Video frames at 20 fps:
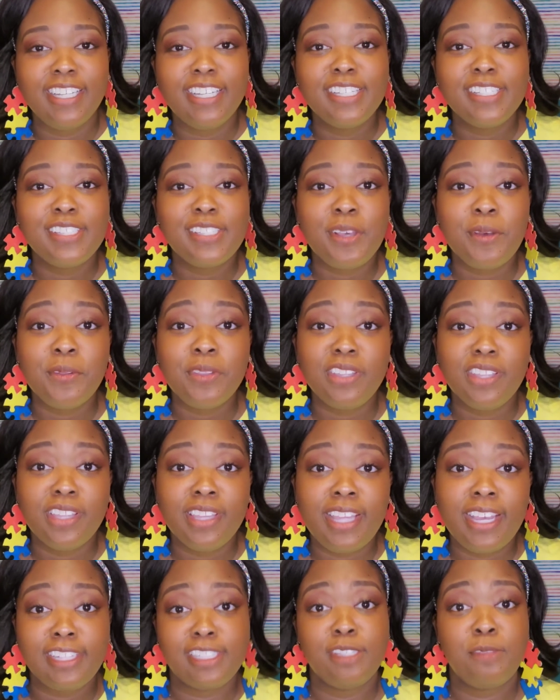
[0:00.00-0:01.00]
So
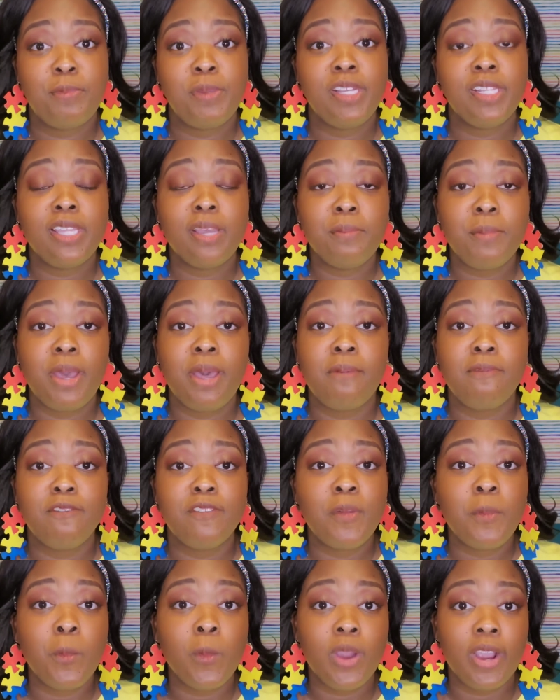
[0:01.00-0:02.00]
let's build them up
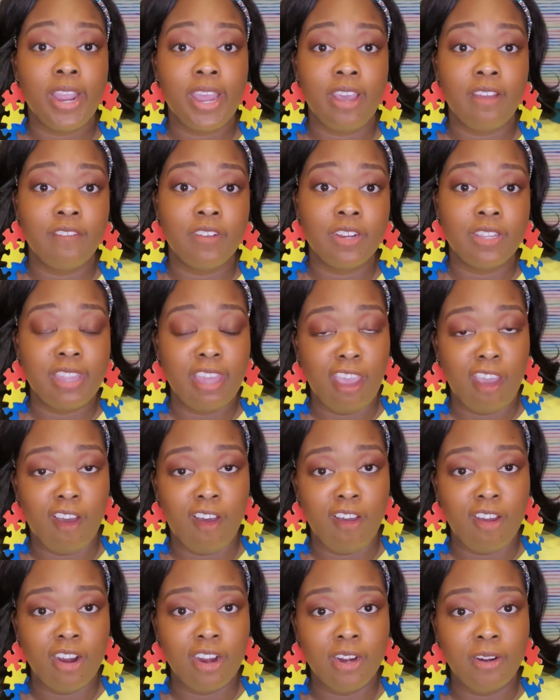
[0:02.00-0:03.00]
from wherever they
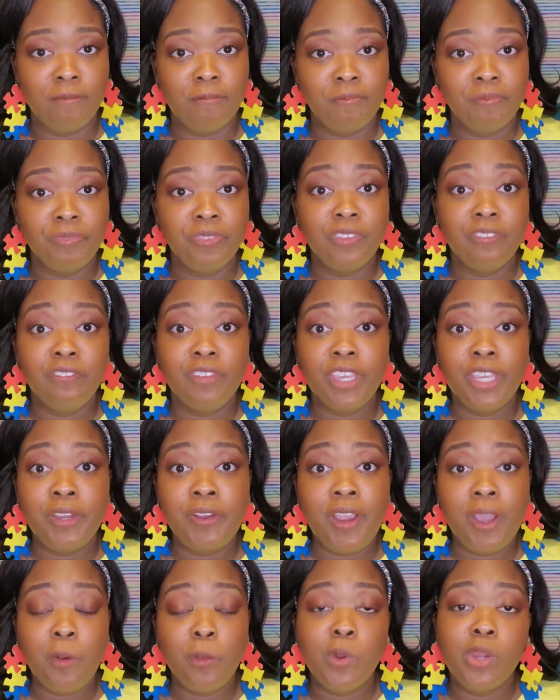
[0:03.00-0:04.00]
are. Figure
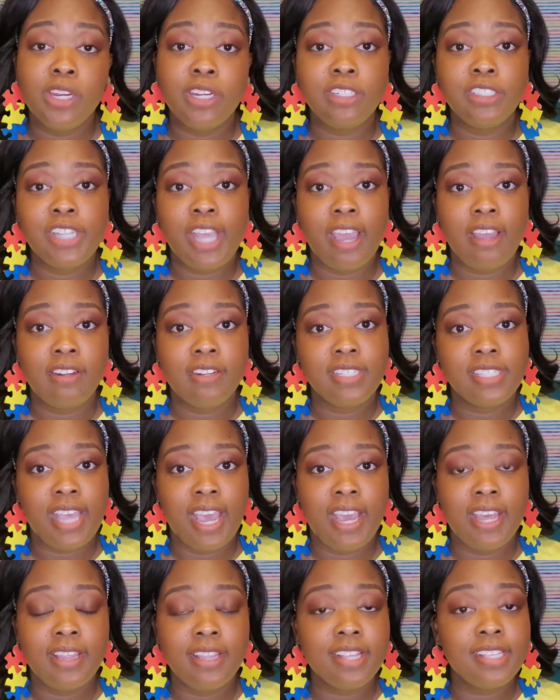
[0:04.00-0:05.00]
out where your child is
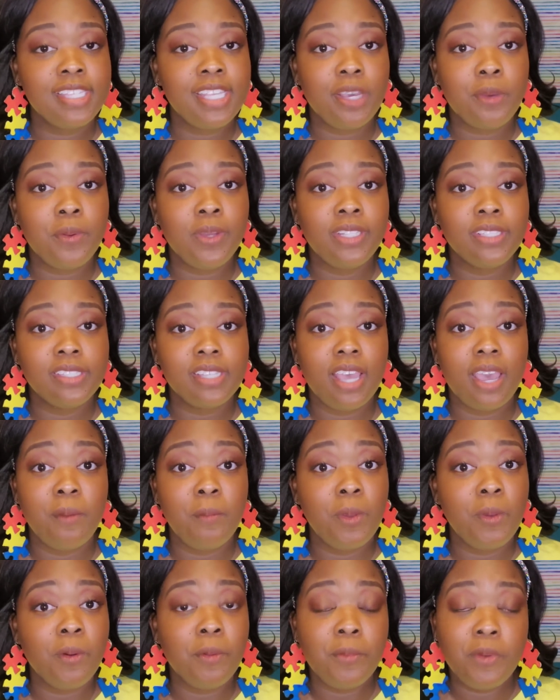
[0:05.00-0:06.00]
at in this sequence and
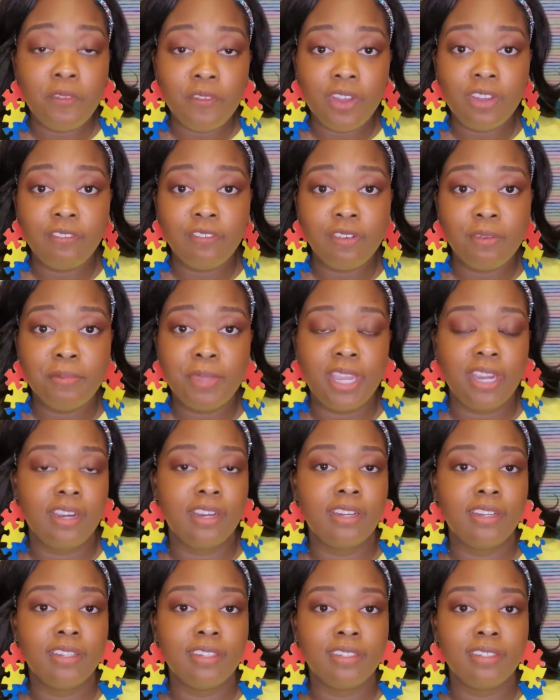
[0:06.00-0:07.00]
we will move on from there.
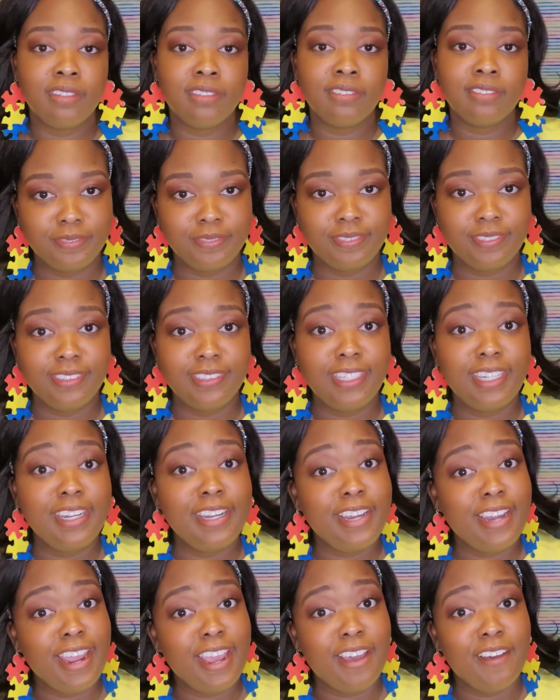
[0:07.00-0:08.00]

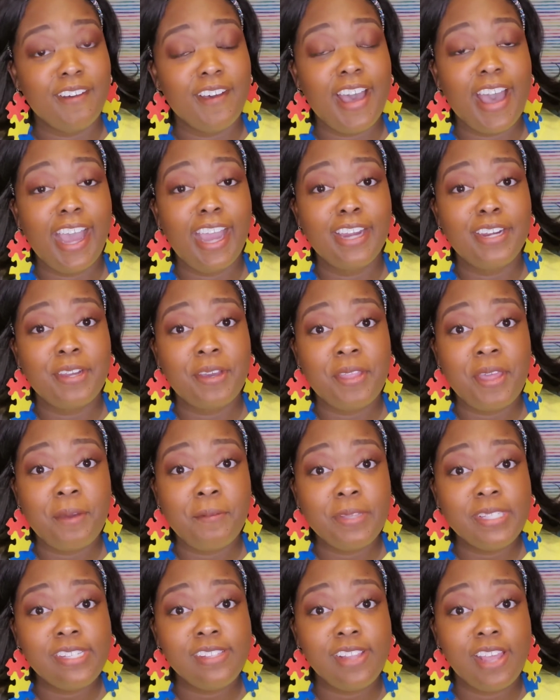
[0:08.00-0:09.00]
Now, I know that
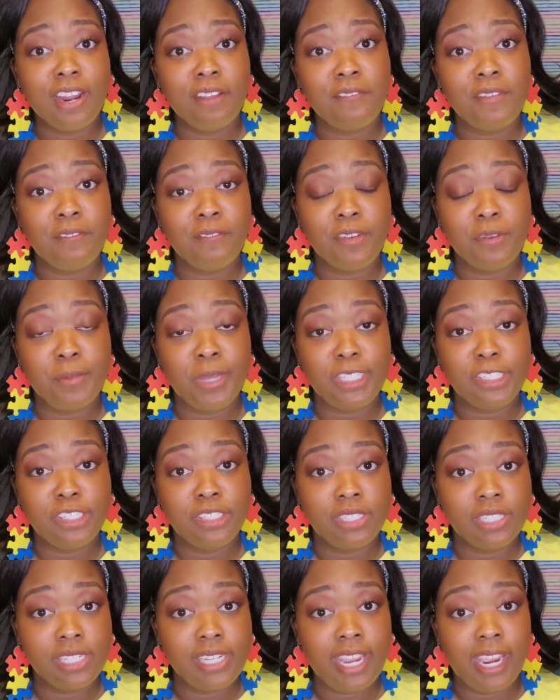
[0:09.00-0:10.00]
was a lot of information
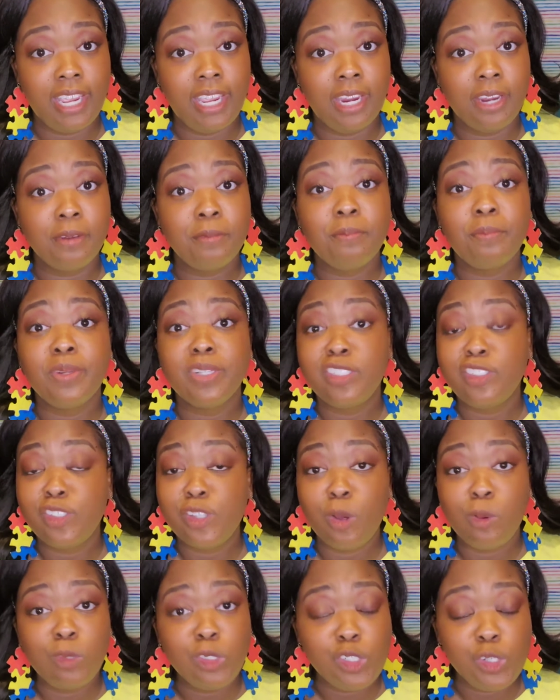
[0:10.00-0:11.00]
to take in, but
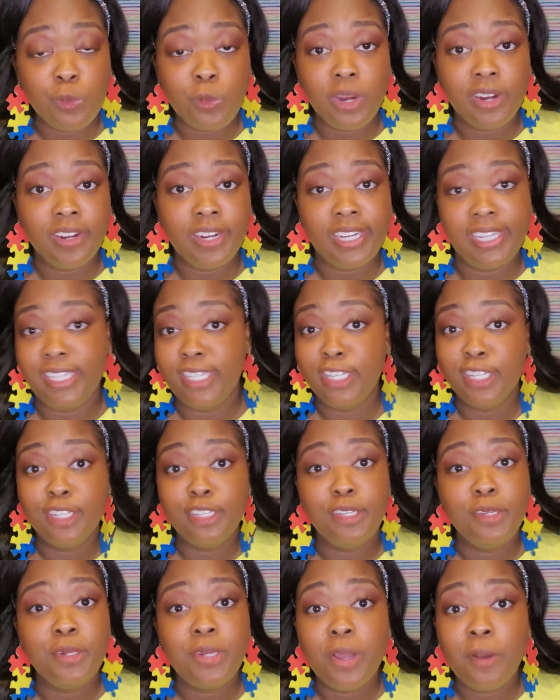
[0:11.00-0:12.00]
don't you worry.
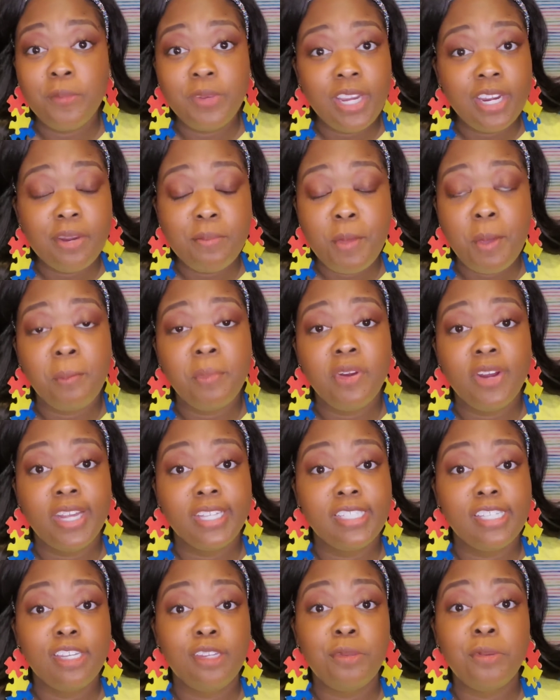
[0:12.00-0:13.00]
You don't need to
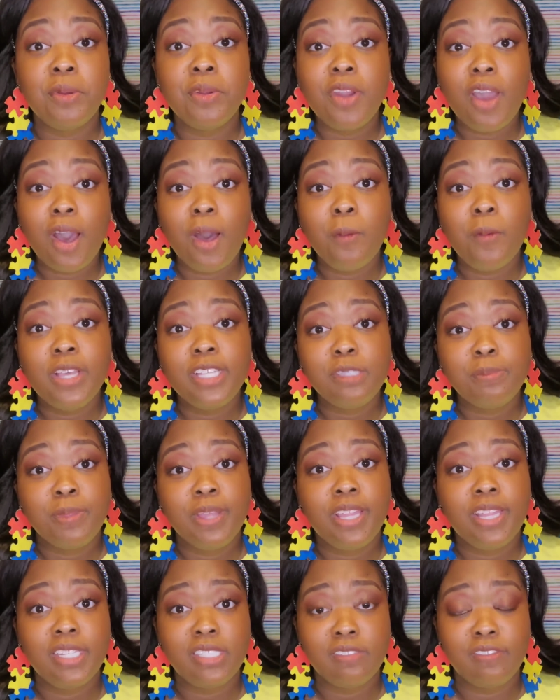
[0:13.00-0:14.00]
memorize it. You can always play
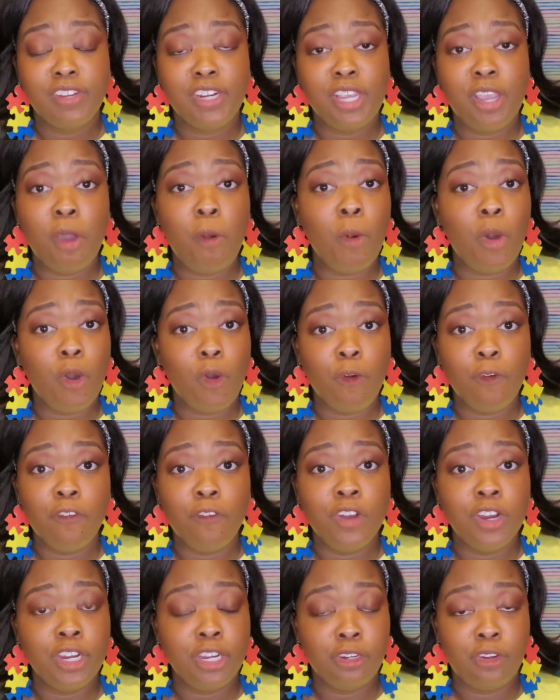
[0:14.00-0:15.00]
this video
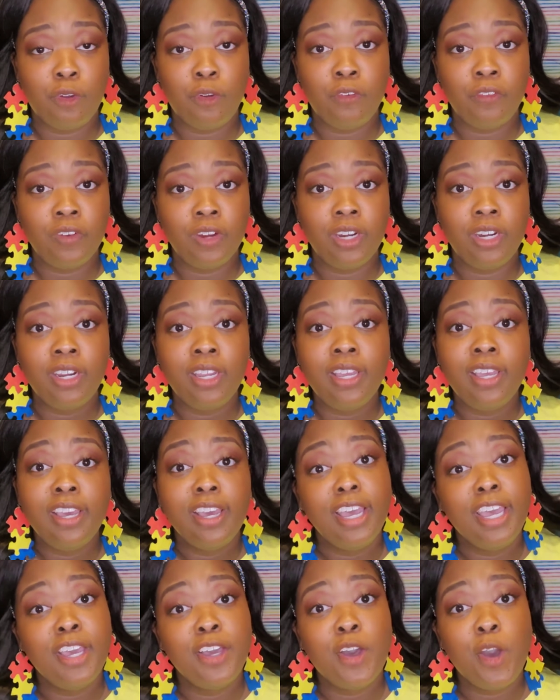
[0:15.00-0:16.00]
over and over
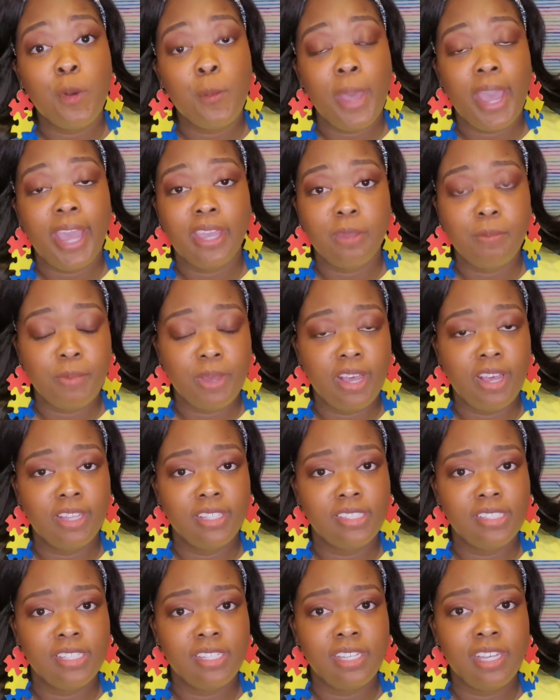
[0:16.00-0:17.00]
and go back and
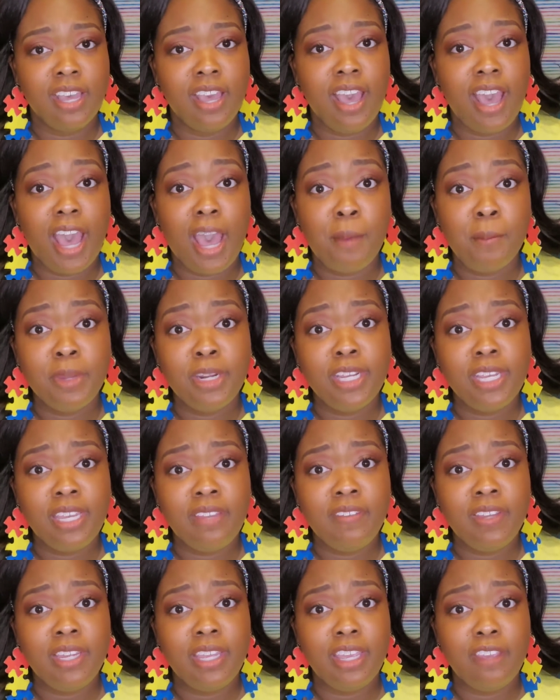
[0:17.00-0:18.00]
pause. I'm gonna
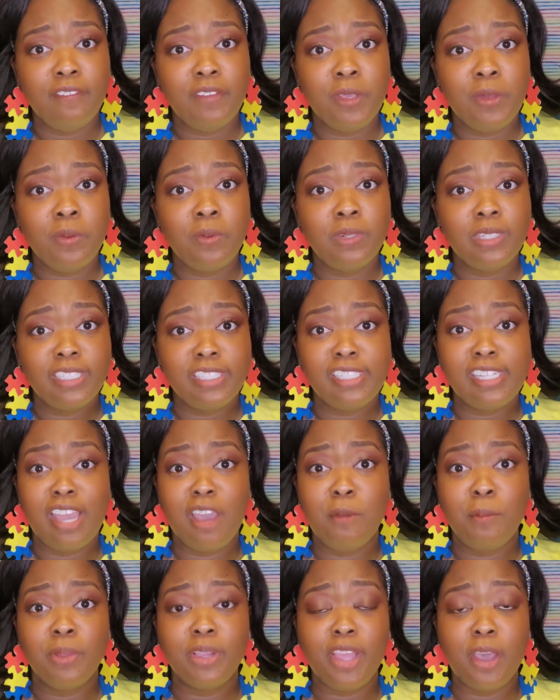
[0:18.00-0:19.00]
even give you
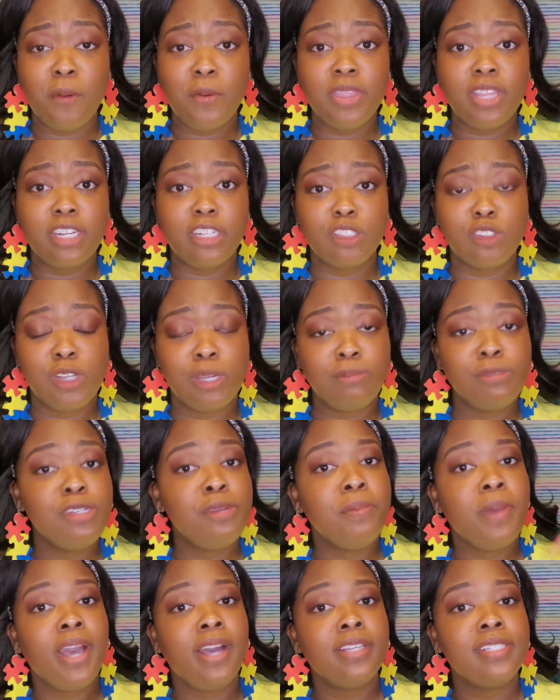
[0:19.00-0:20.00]
down below in the description
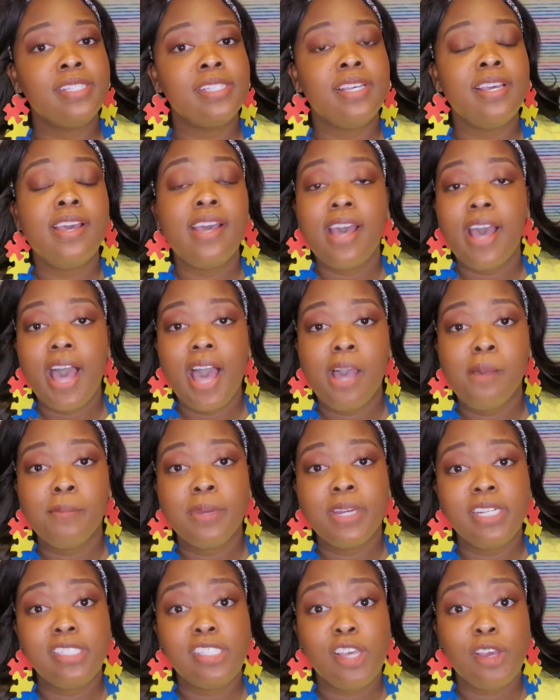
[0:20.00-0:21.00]
box, I'm
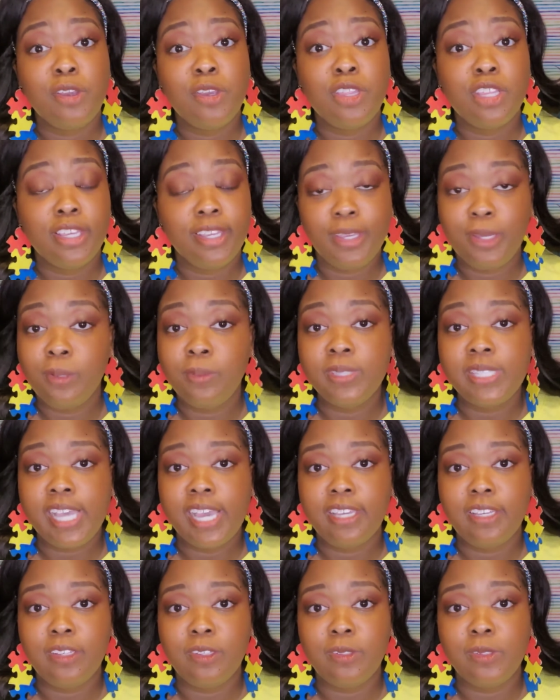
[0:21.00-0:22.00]
gonna tell you the cues I
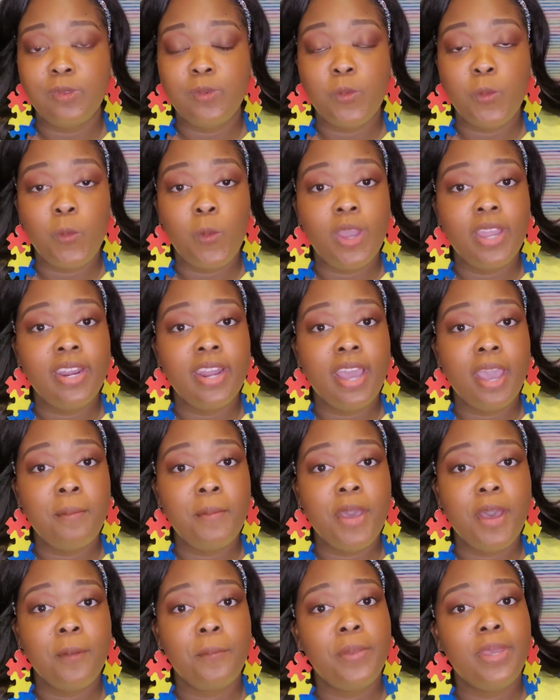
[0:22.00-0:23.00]
use when I'm
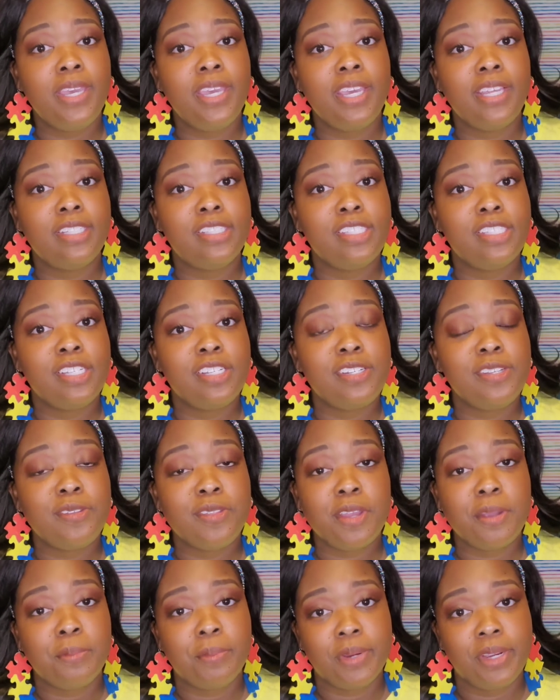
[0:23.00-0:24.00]
helping kids to do
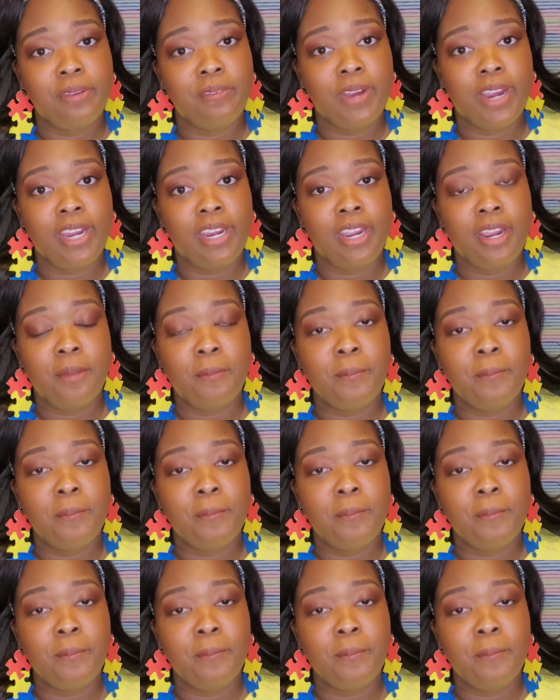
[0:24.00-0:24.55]
their pre-writing.